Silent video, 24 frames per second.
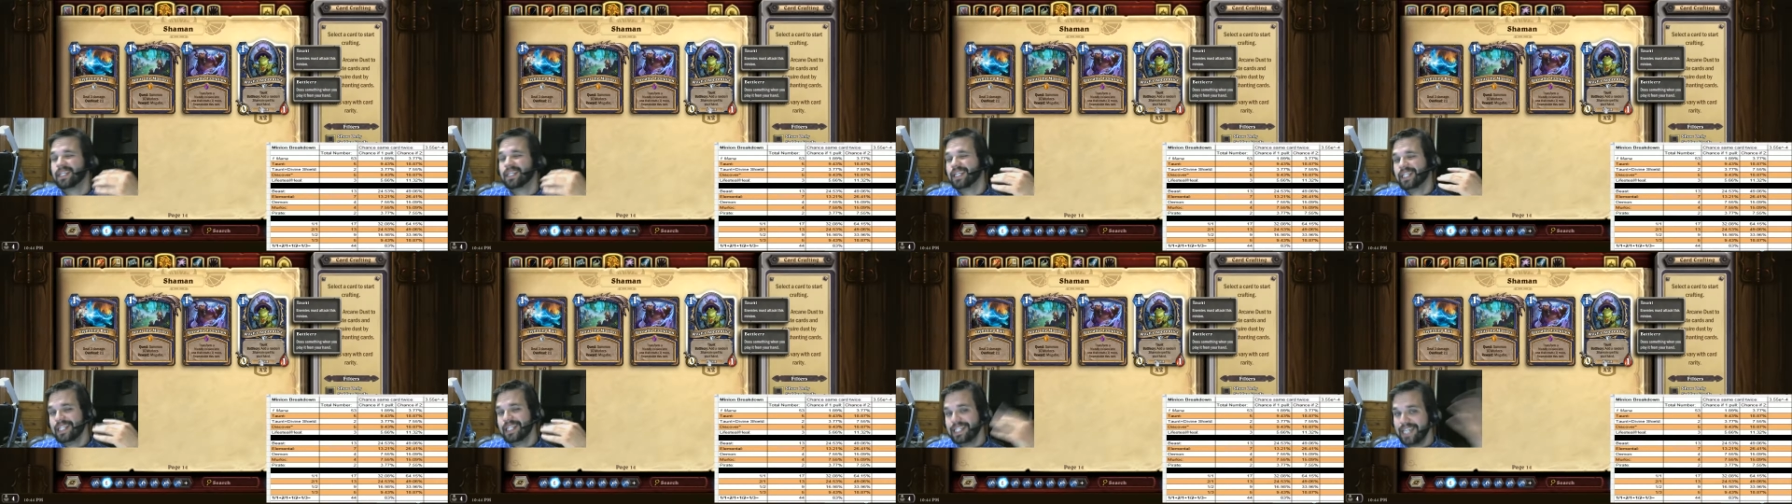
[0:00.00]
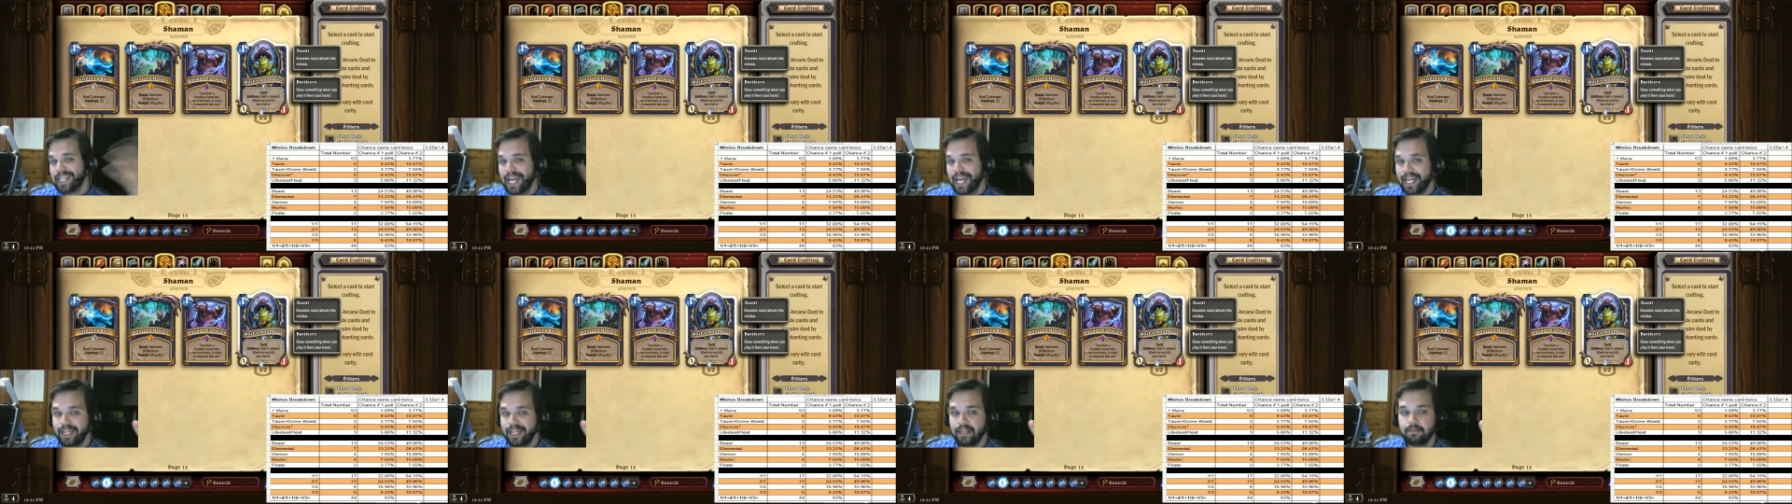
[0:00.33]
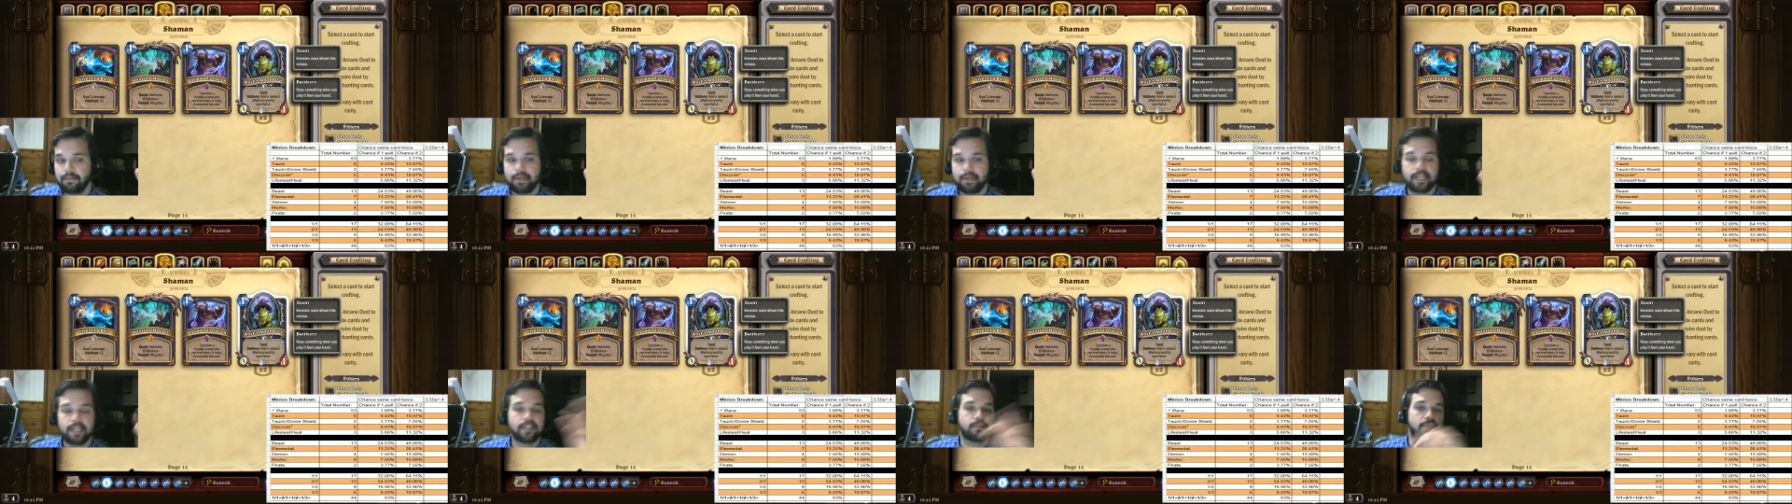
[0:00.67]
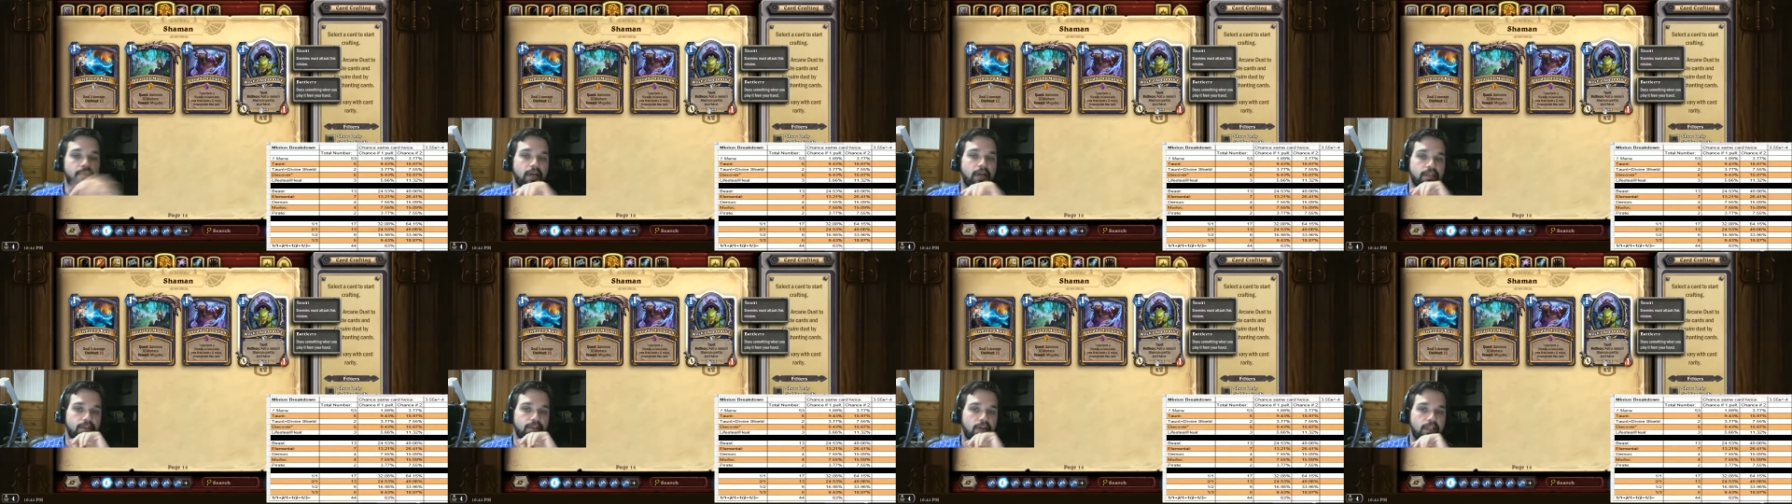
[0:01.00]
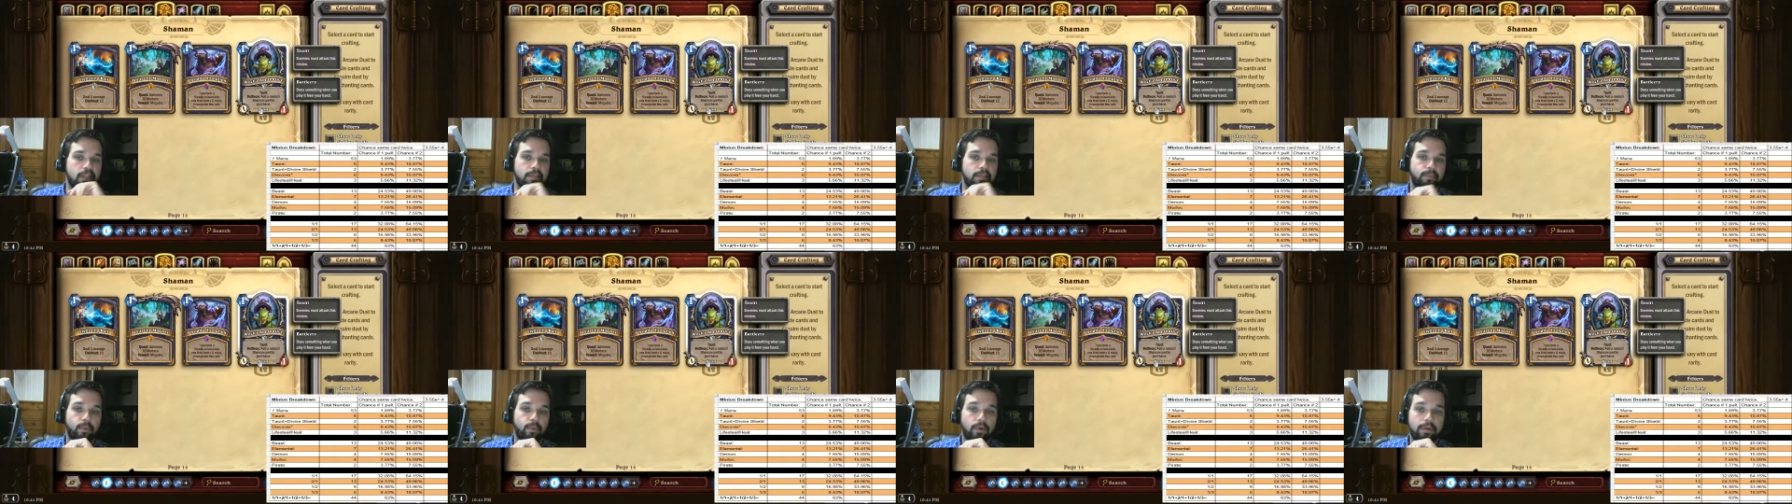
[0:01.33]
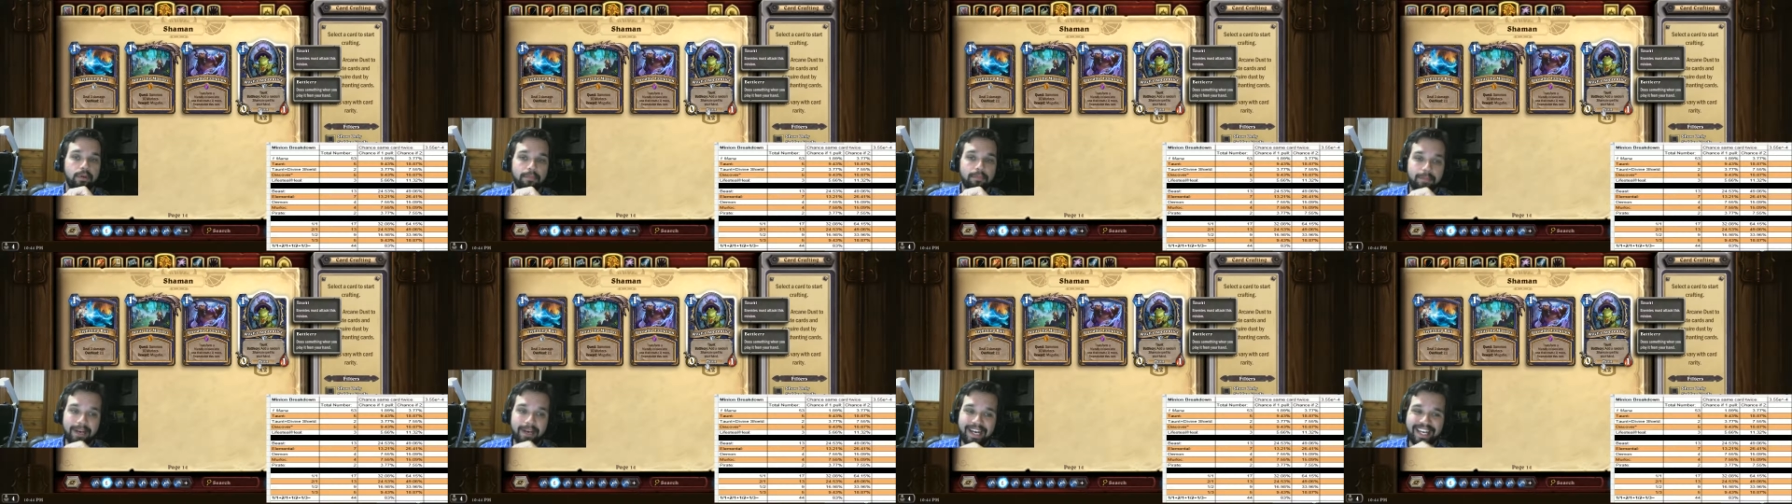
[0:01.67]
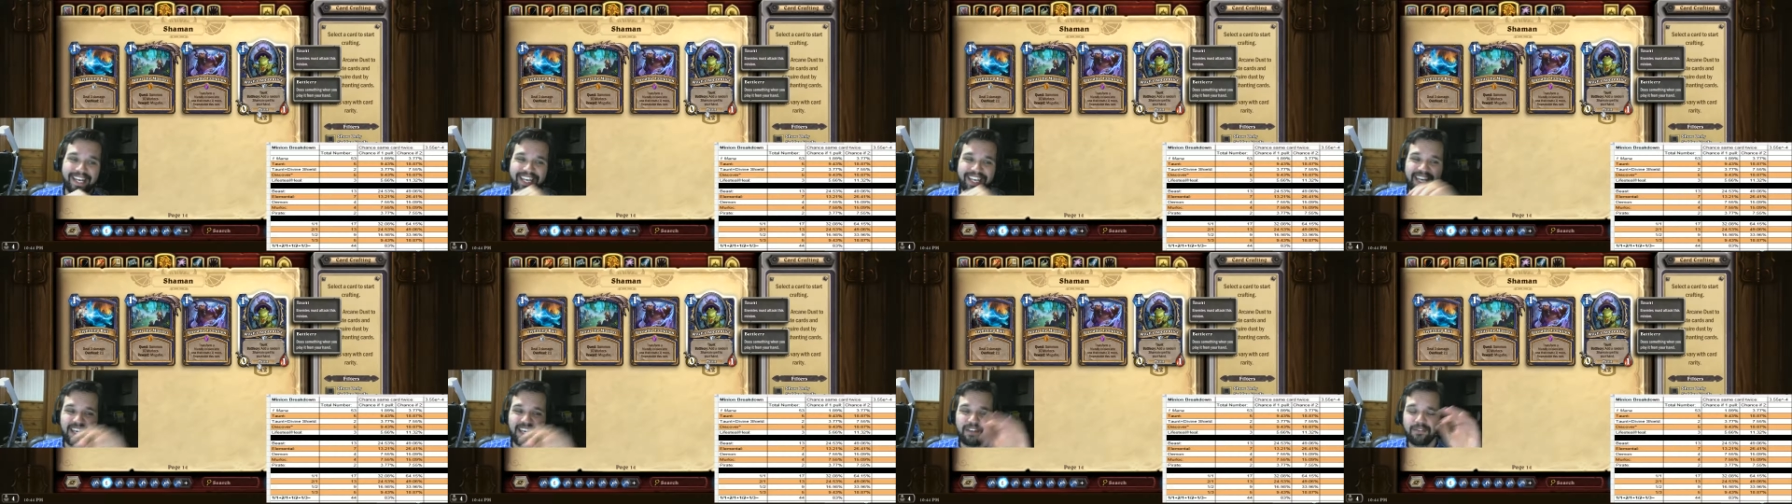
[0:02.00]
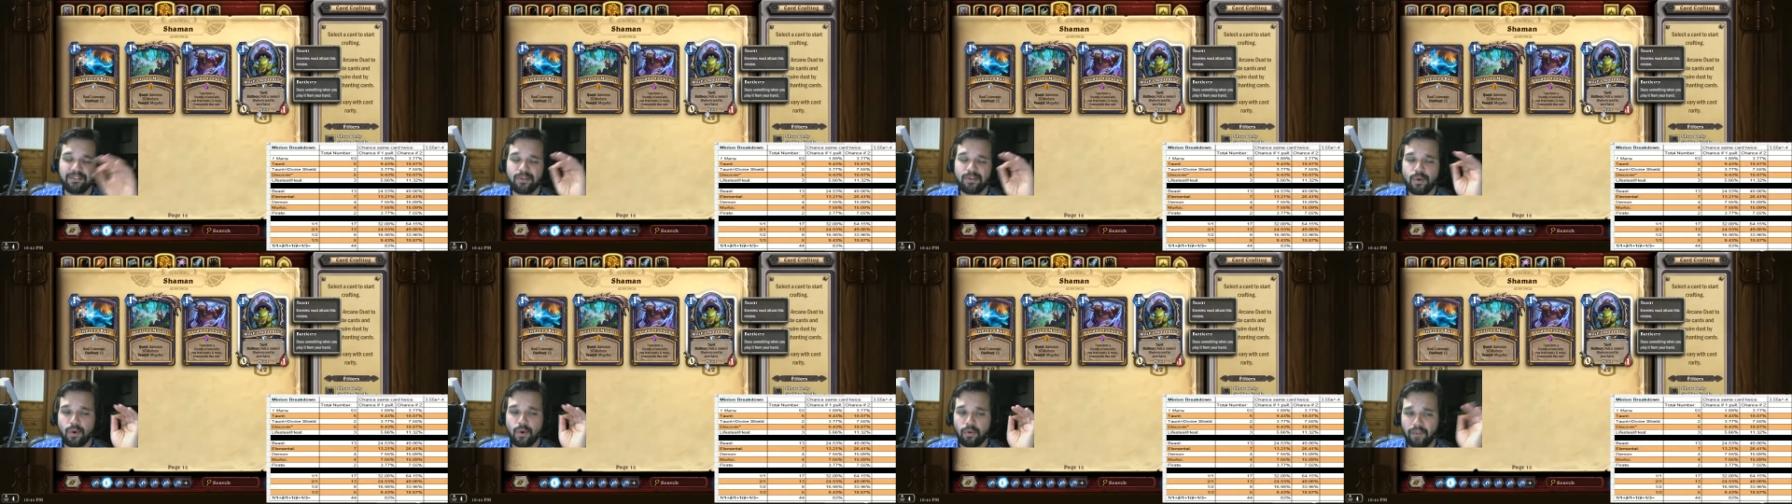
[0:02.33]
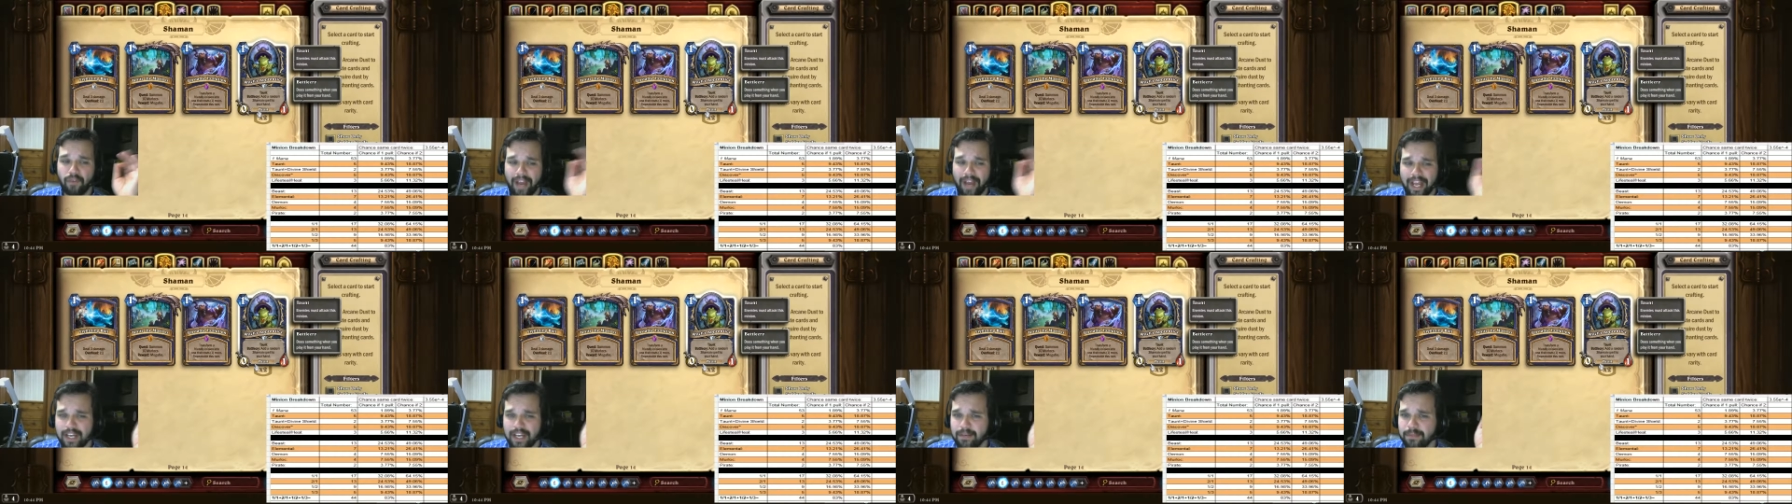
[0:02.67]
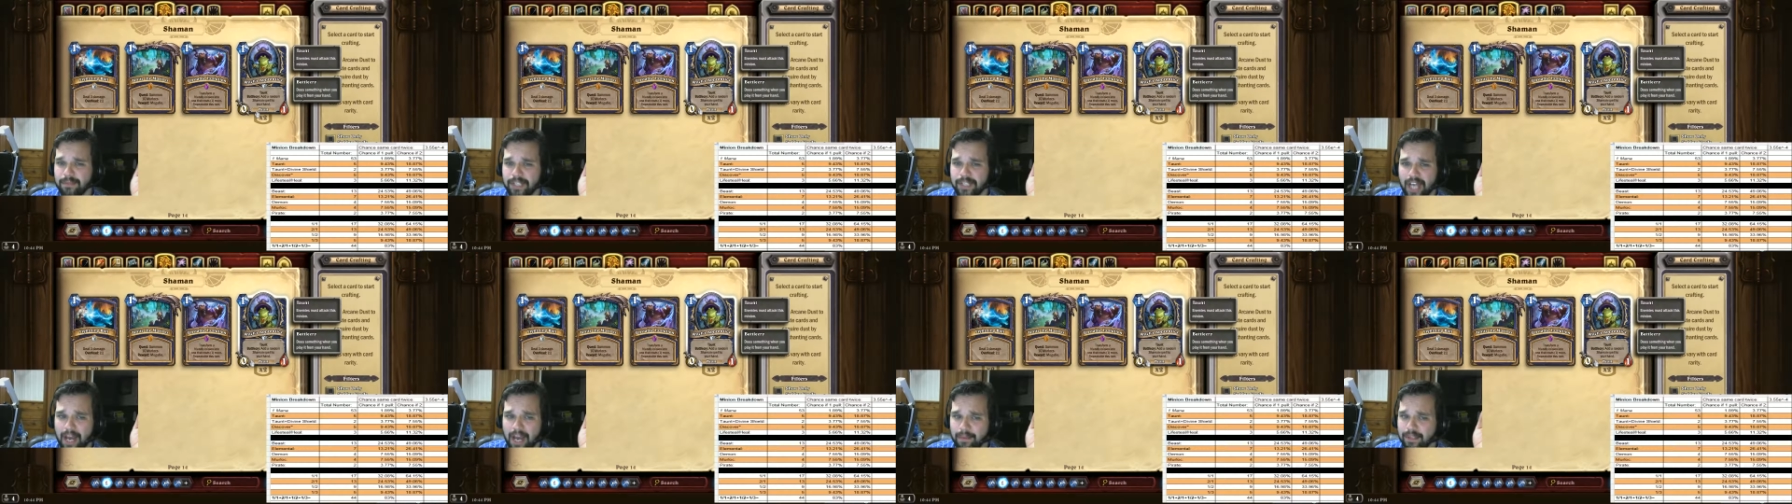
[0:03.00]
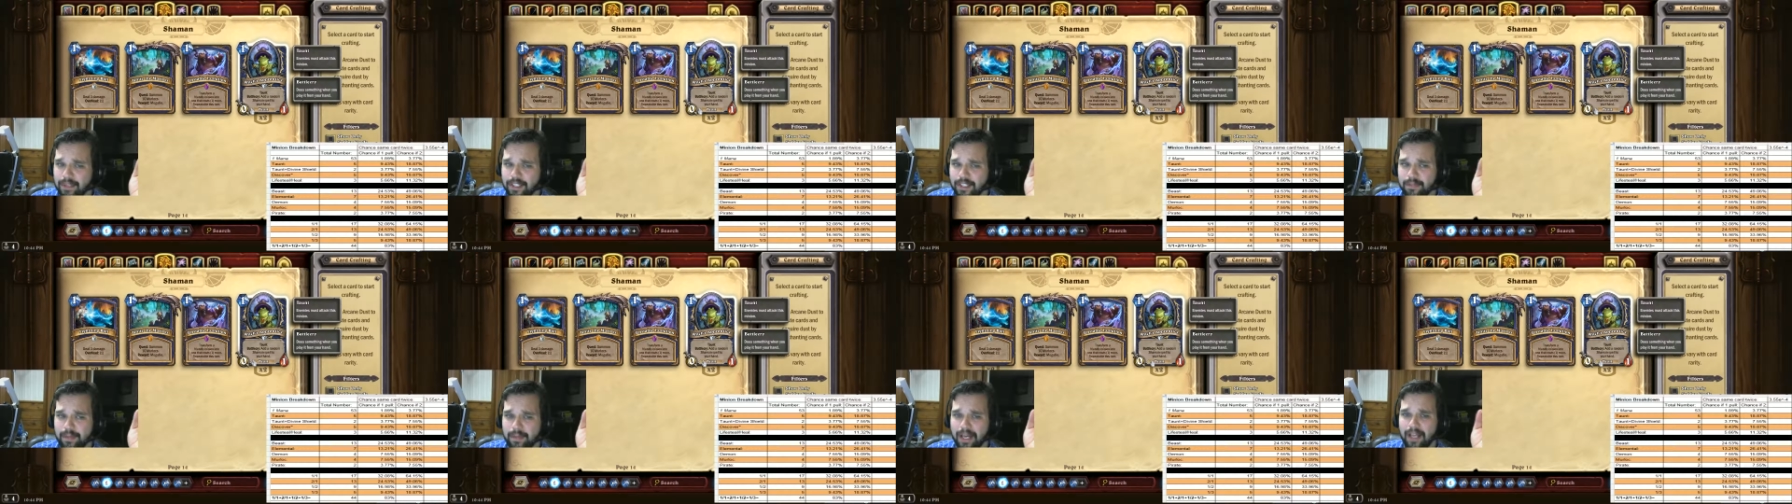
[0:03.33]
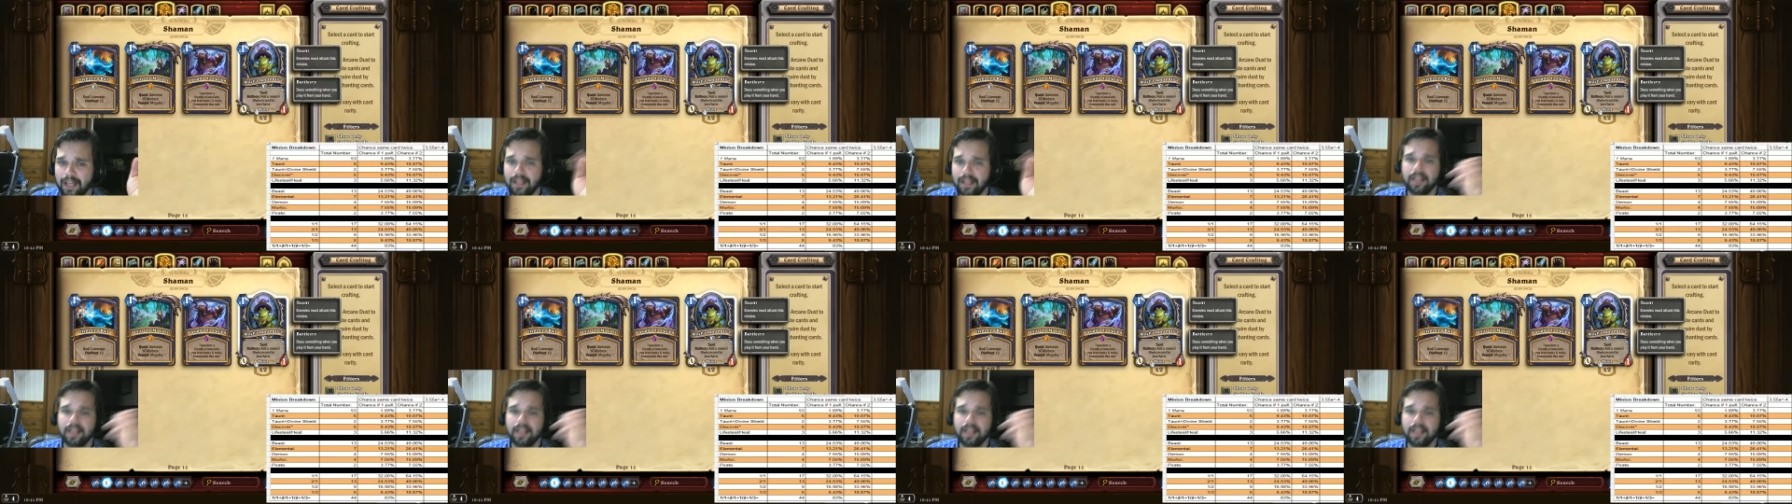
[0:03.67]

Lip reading: not the biggest pressure on the board, but he gives you a random shaman spell.